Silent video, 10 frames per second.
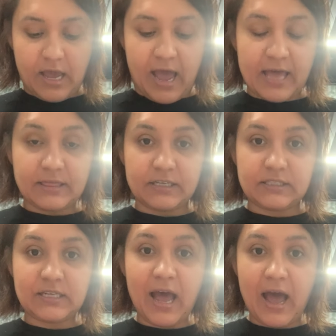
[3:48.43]
At the
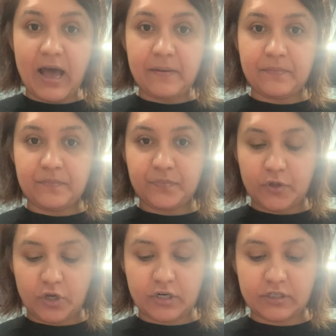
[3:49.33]
top,
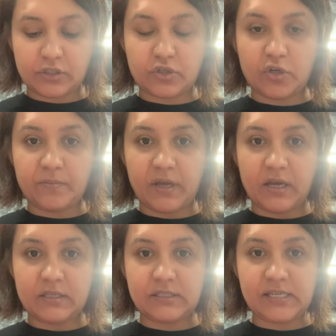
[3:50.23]
you're gonna scoop
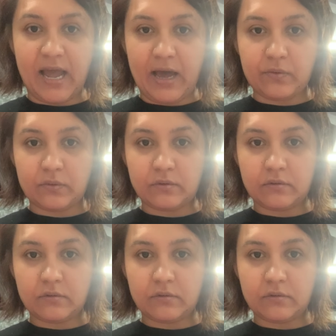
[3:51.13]
down.